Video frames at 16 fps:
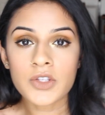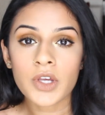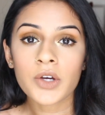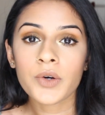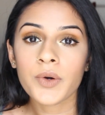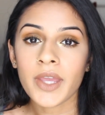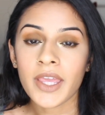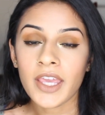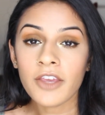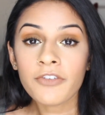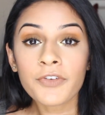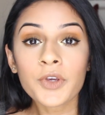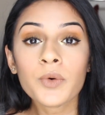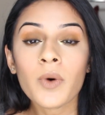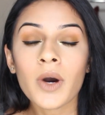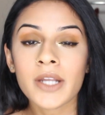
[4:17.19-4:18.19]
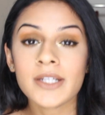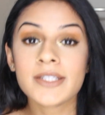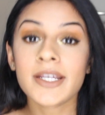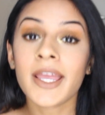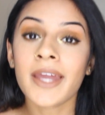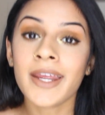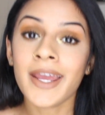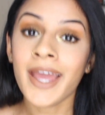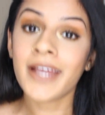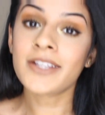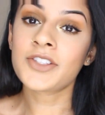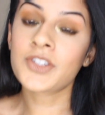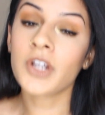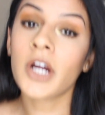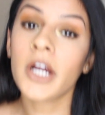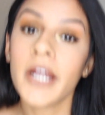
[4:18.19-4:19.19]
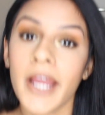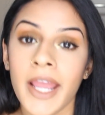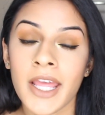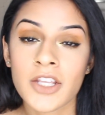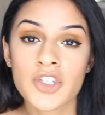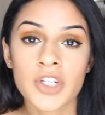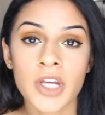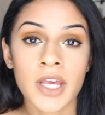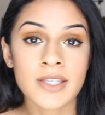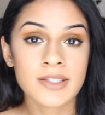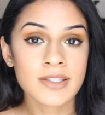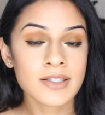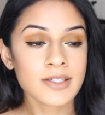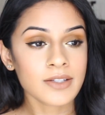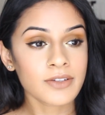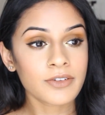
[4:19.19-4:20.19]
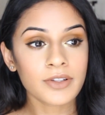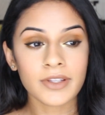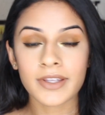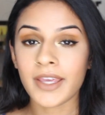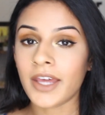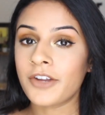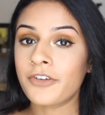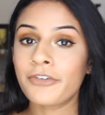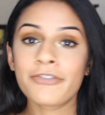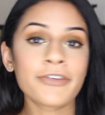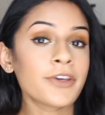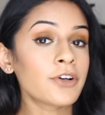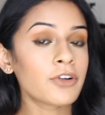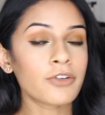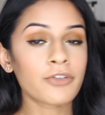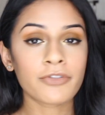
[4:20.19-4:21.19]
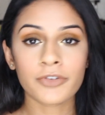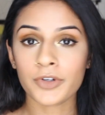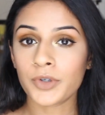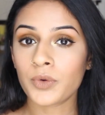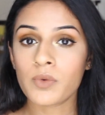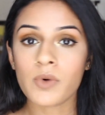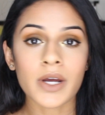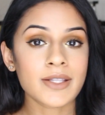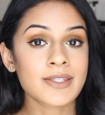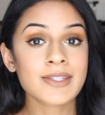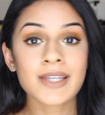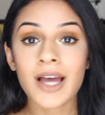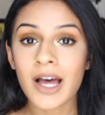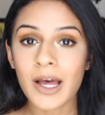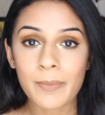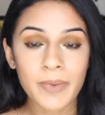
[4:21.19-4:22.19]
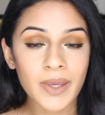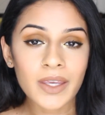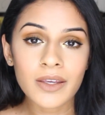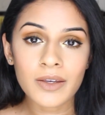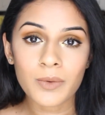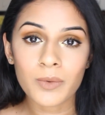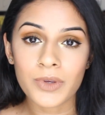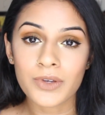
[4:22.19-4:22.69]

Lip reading: So if you wanted to get a head start and just get a feel for what's coming,